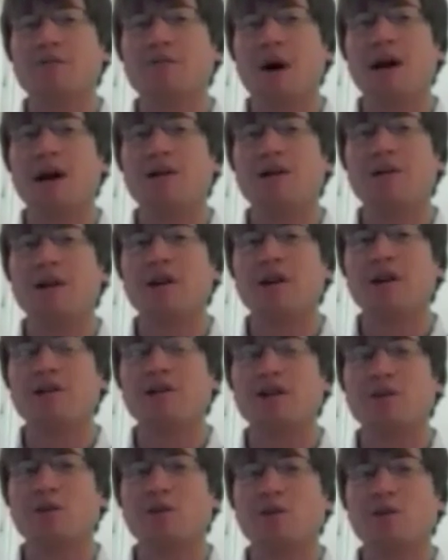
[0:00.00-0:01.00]
of my
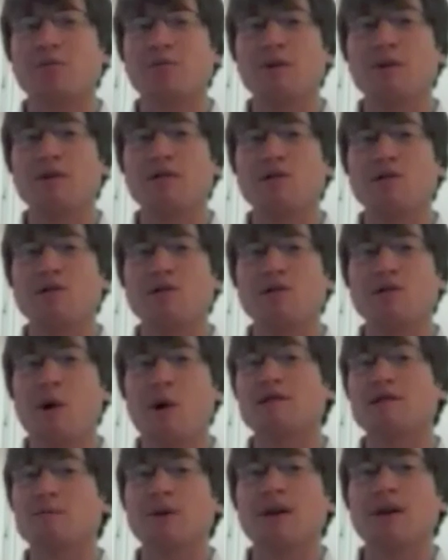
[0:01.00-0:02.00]
donation would be
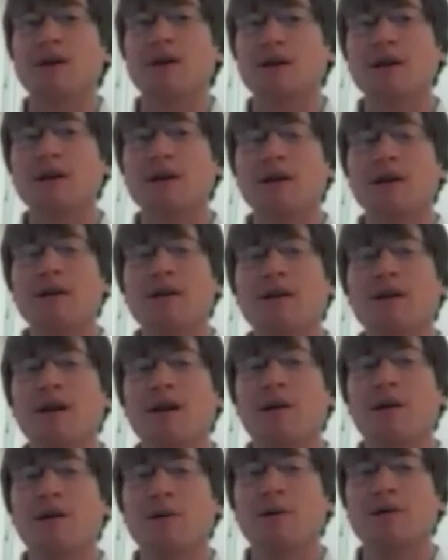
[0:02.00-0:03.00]
twice as big
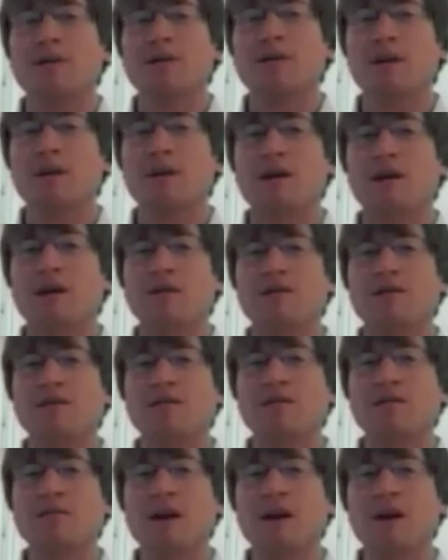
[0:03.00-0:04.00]
with somebody
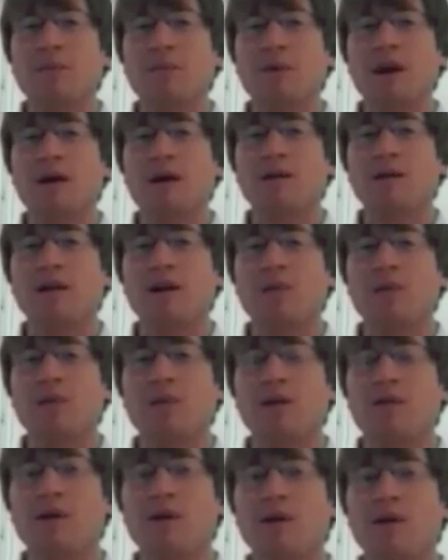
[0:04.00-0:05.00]
else helping out
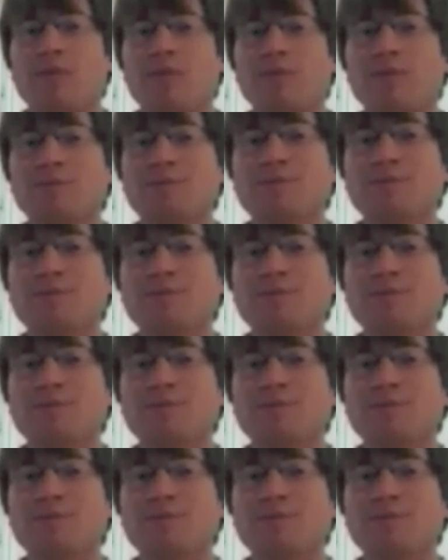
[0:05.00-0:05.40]
along with me.